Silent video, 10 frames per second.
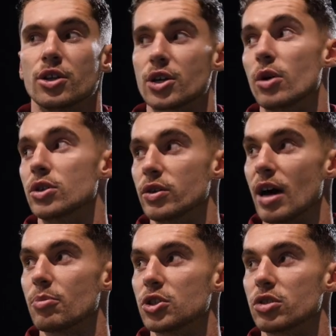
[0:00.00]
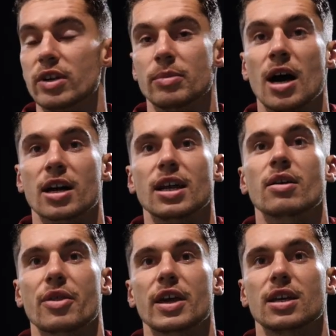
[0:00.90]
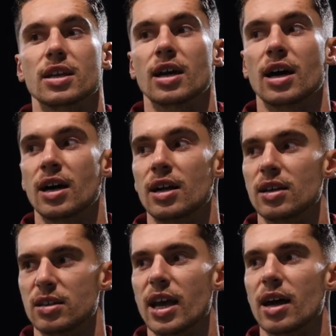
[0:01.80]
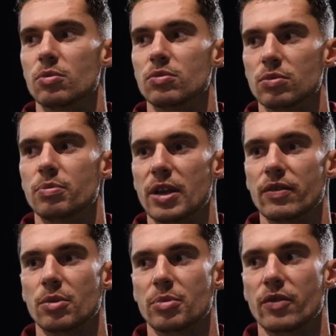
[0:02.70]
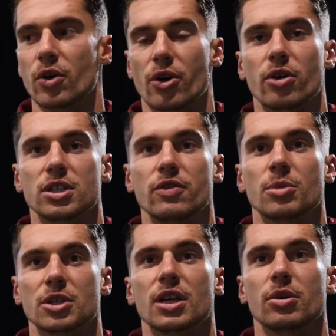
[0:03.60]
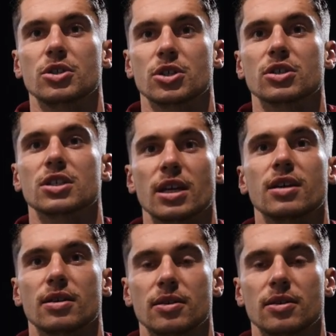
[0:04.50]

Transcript: To go and do that puts a real marker down, I think. And bit of authority from us there, which is good to see.